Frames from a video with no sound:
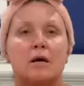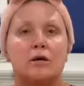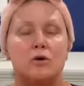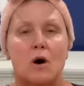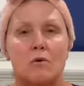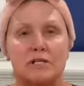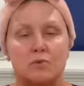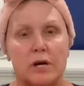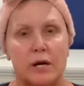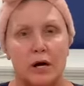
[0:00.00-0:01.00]
You always
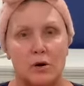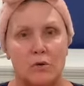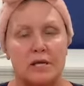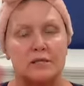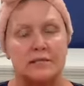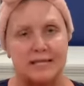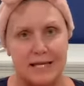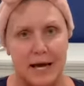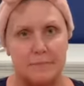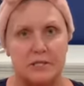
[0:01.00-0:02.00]
want to go in
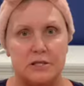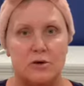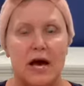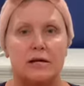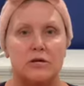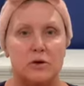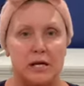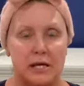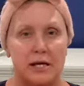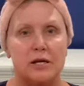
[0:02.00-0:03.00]
steps. You
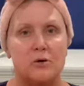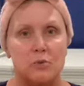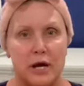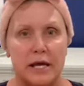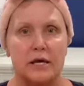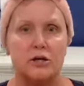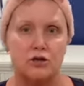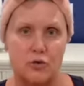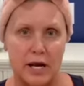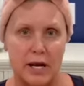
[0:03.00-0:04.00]
heat it, you break it, you
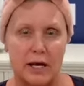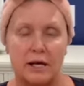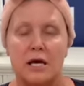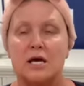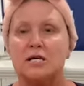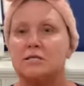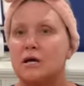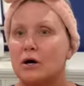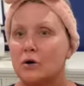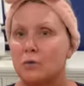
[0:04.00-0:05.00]
drain it.
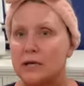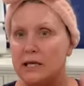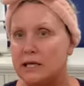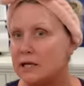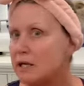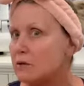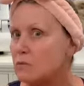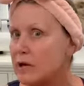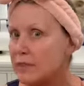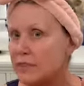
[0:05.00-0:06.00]
So we heated it
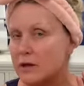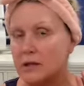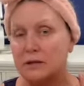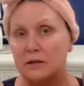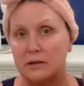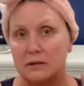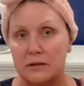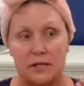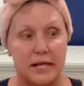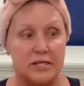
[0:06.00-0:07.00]
with the
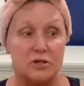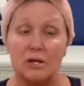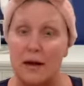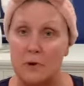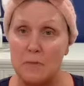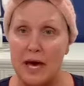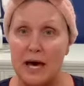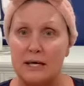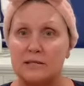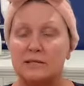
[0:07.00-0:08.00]
laser lipo
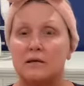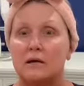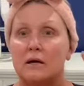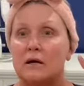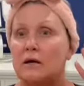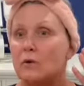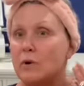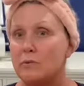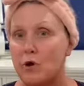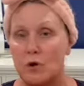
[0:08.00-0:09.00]
pads. We
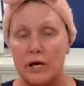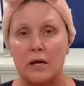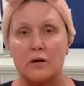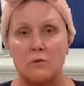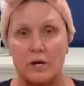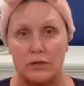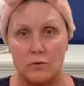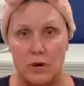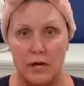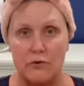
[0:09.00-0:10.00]
broke it with the
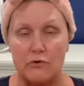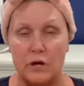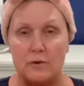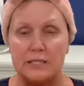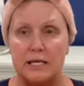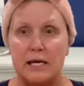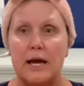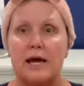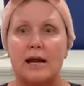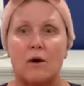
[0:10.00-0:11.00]
radio frequency,
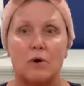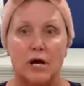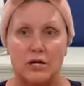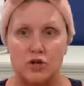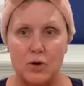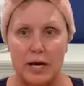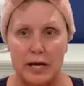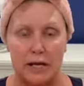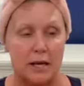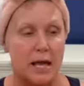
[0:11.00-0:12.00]
and now we're going to drain it.